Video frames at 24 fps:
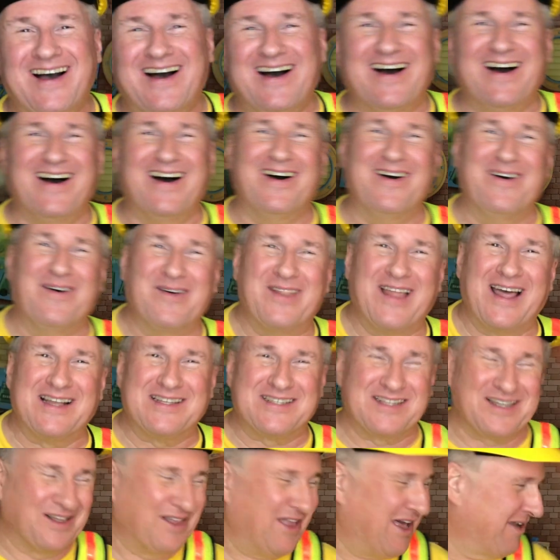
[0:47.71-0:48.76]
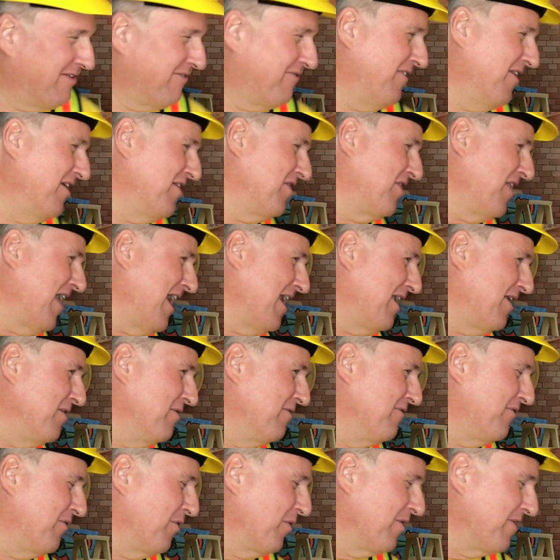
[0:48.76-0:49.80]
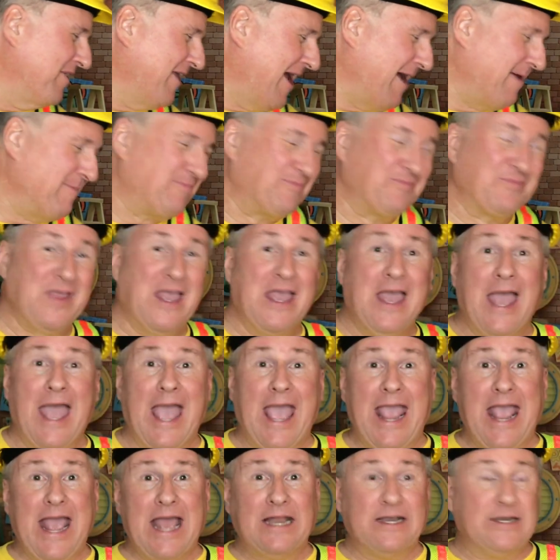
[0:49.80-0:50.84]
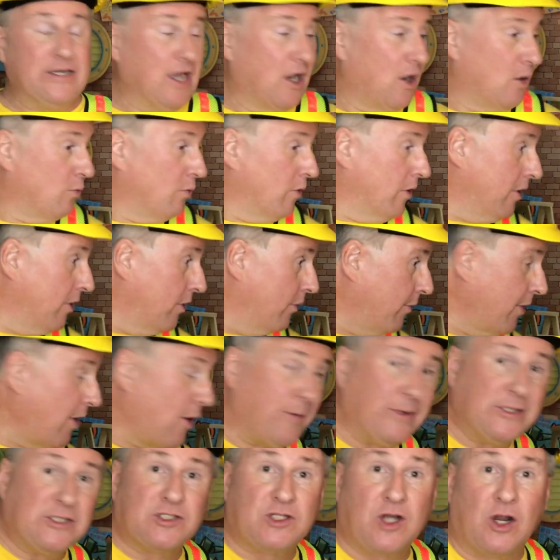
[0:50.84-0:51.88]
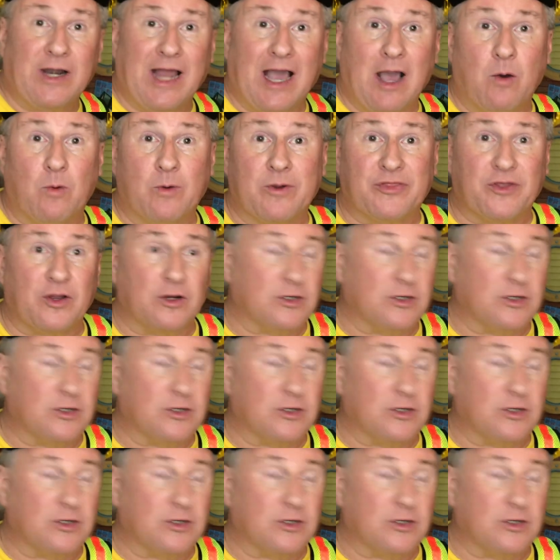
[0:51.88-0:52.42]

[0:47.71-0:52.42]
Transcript: oh, well, that's a lot of fun. Thank you for that. And uh, we always start out with